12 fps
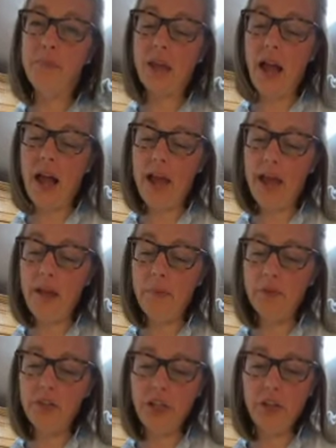I
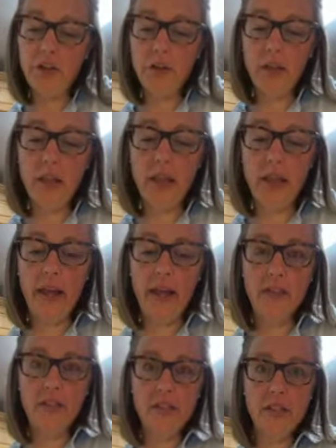particularly
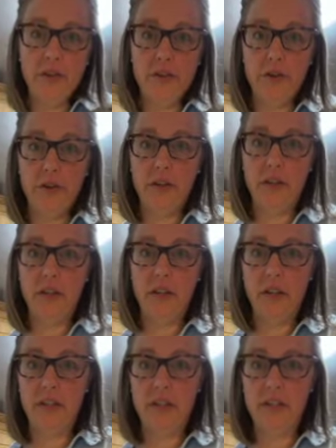like the slivered,
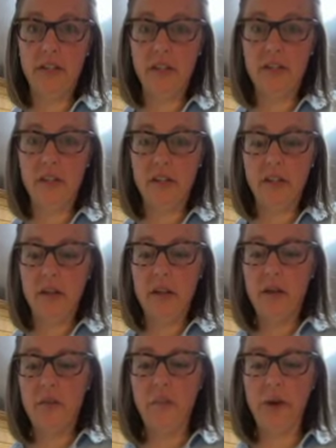like this,
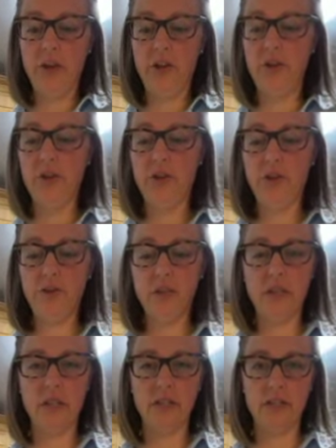but you can use
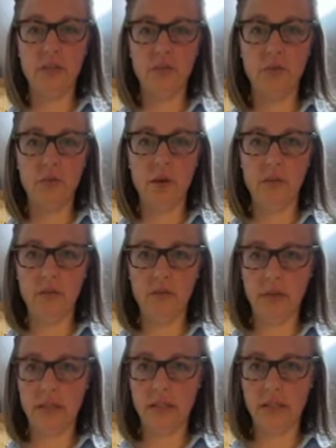the sliced as well.
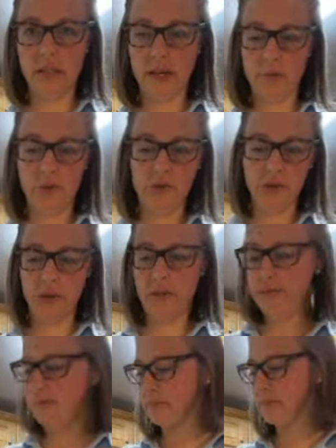Like I said, I'm using
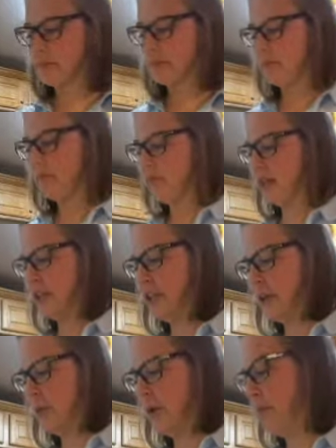a little bit of